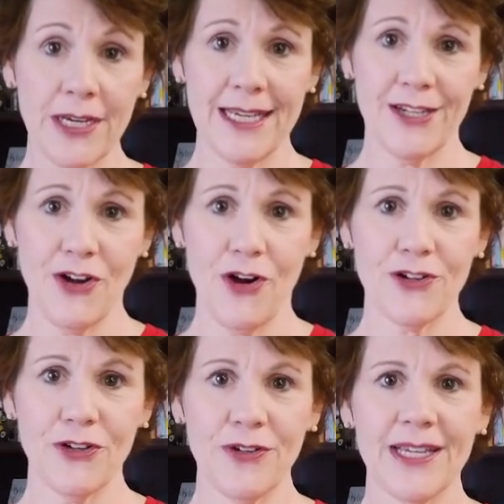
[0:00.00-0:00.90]
your
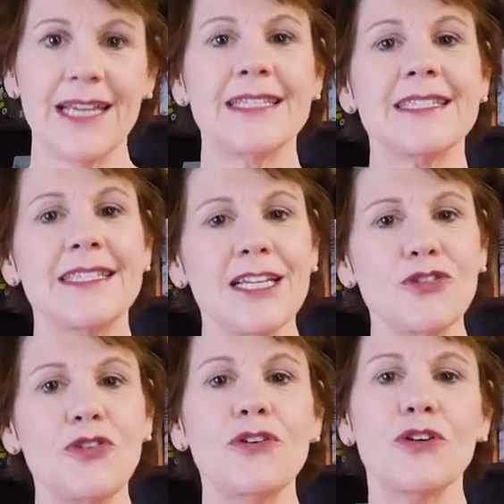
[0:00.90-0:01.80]
kindergartner in
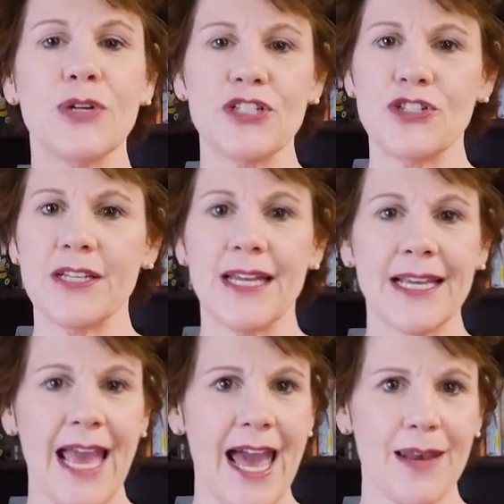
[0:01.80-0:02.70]
Central Christian
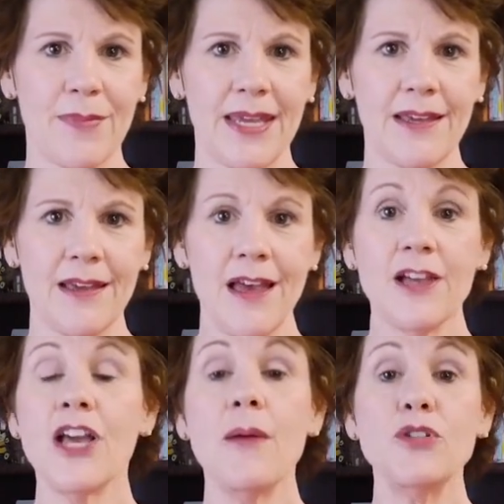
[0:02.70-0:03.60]
Academy.
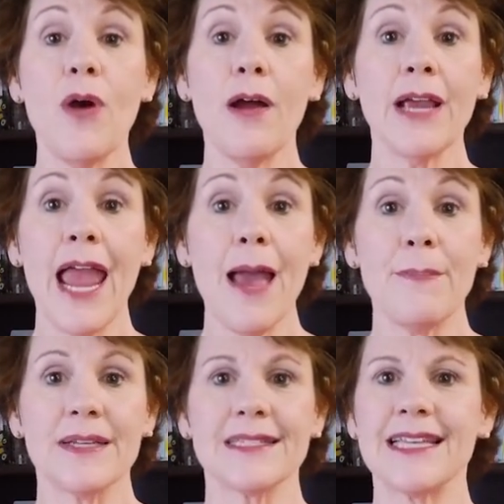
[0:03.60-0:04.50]
Come to our
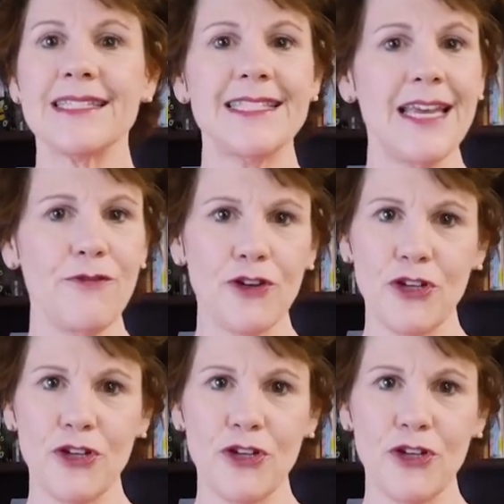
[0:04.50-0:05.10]
campus and see